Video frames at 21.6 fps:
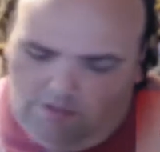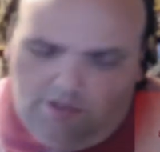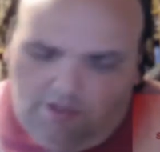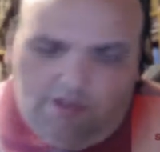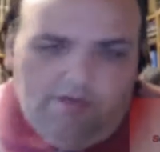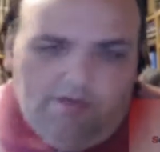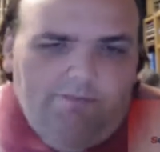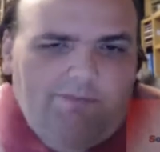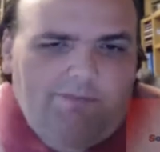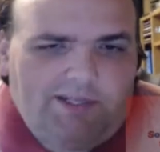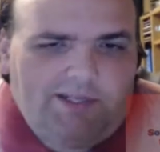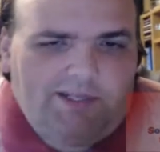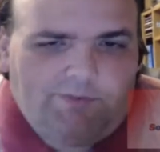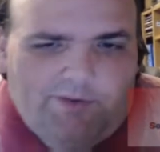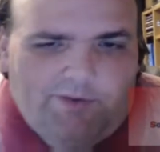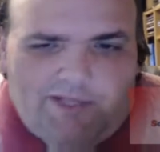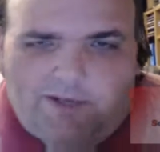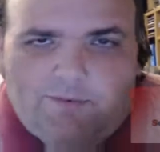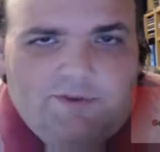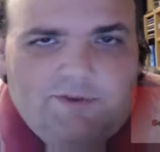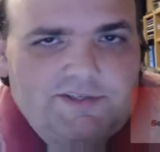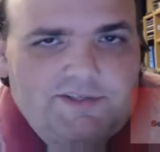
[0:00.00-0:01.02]
By the way,
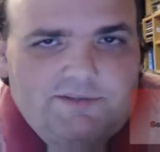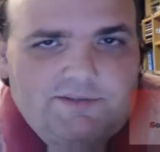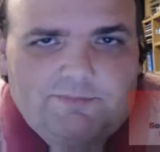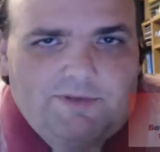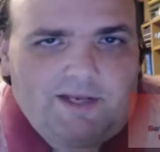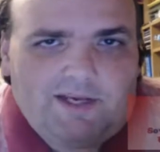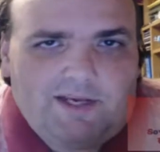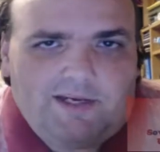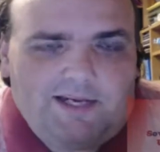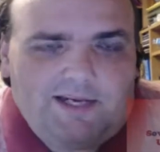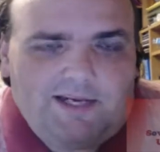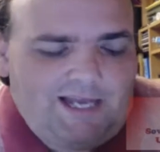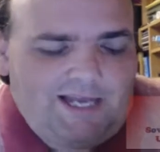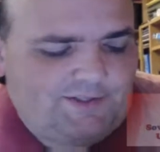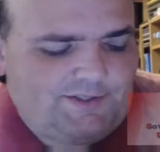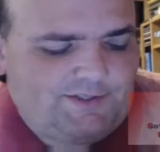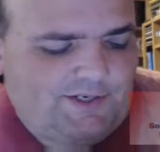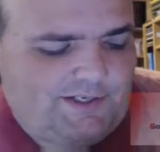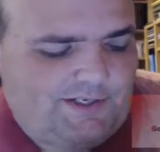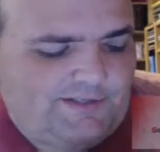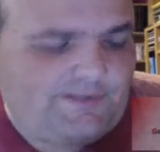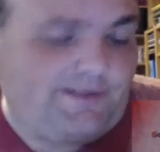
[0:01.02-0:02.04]
that wasn't my
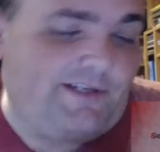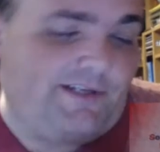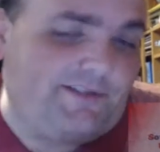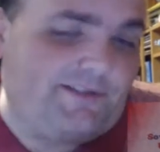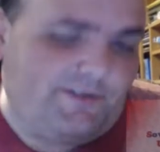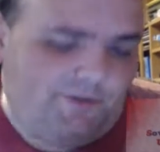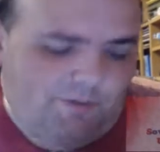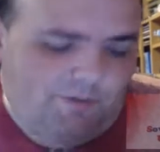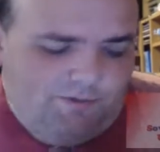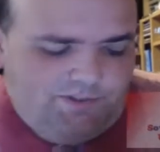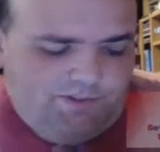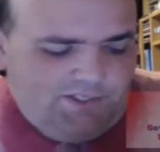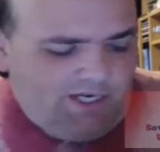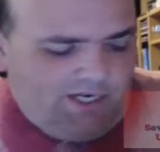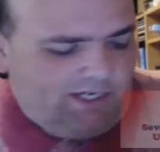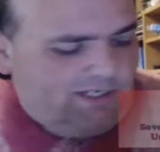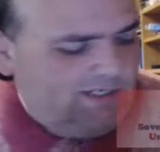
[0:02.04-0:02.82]
address. That's an old check.